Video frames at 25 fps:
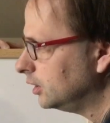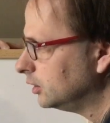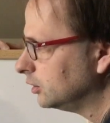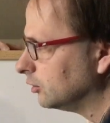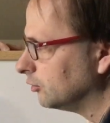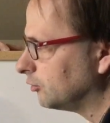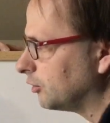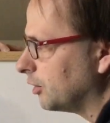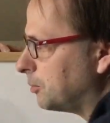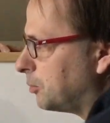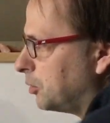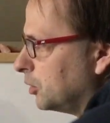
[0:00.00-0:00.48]

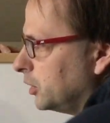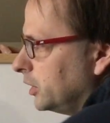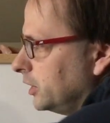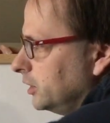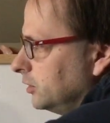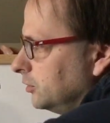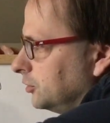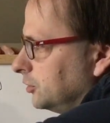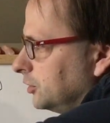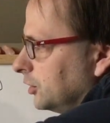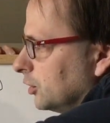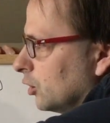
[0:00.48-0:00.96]
So if I put
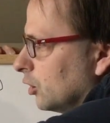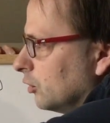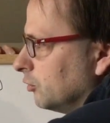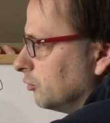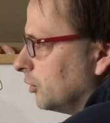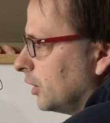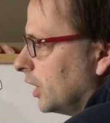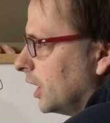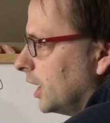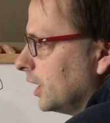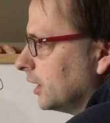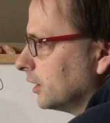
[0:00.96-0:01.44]
in 0
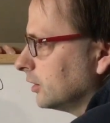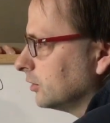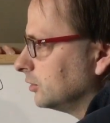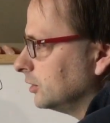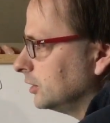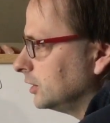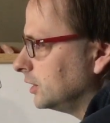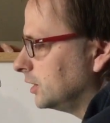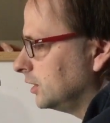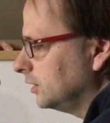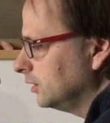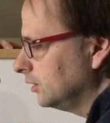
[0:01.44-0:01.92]
for x
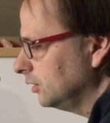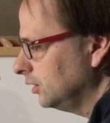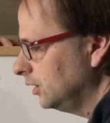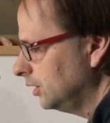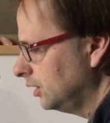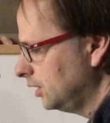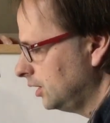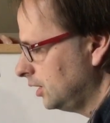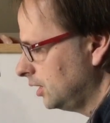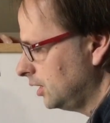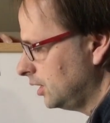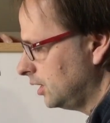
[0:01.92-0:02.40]
in here,
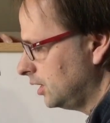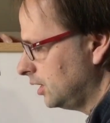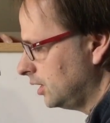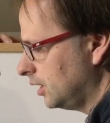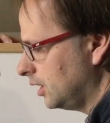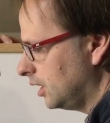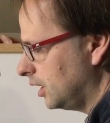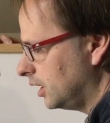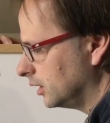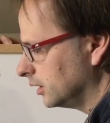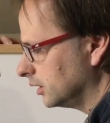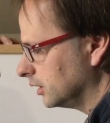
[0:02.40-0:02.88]

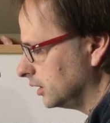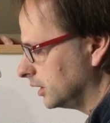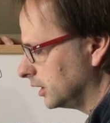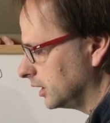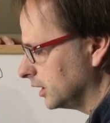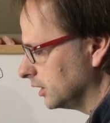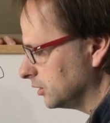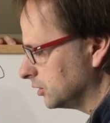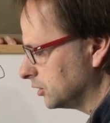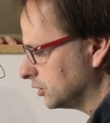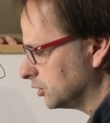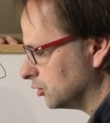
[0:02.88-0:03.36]
I'm going to
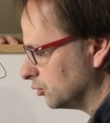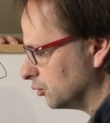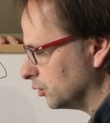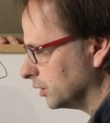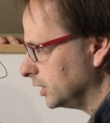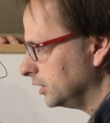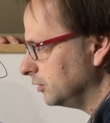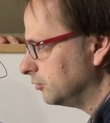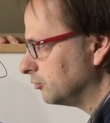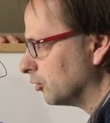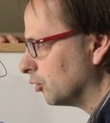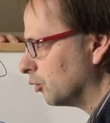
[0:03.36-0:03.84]
get
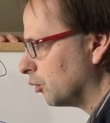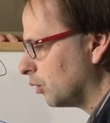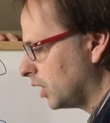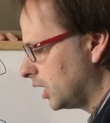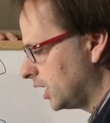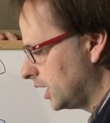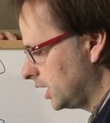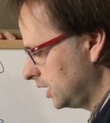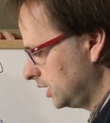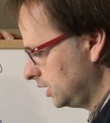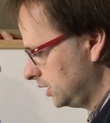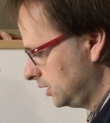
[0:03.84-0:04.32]
3 for
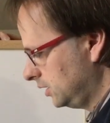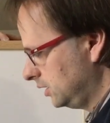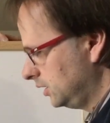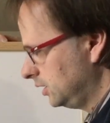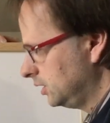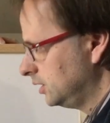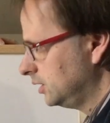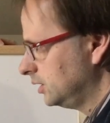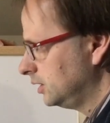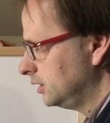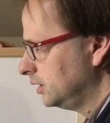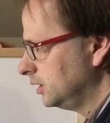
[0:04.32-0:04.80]
y.
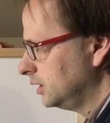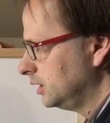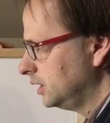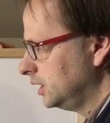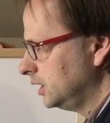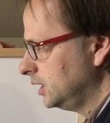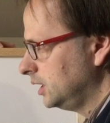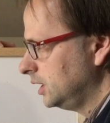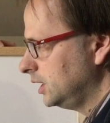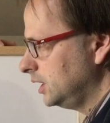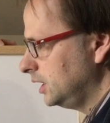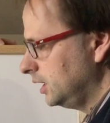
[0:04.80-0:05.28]

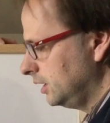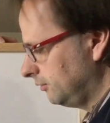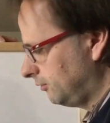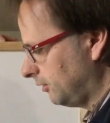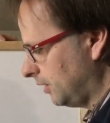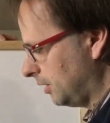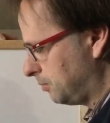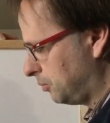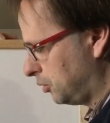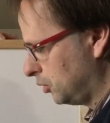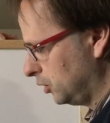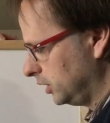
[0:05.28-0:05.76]
If
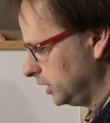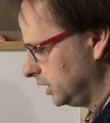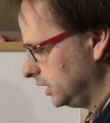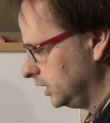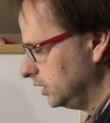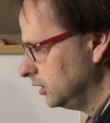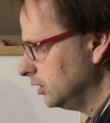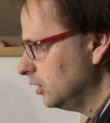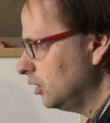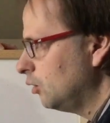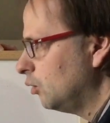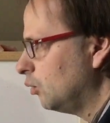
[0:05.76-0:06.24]
I put
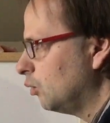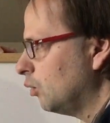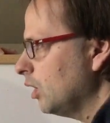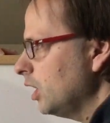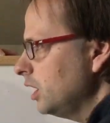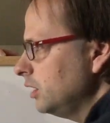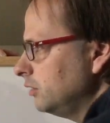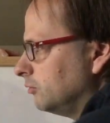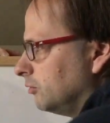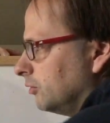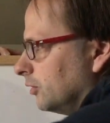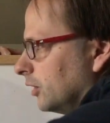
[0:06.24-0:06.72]
in
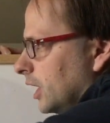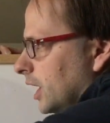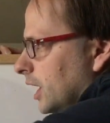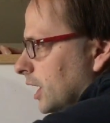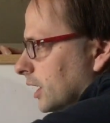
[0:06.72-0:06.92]
1 for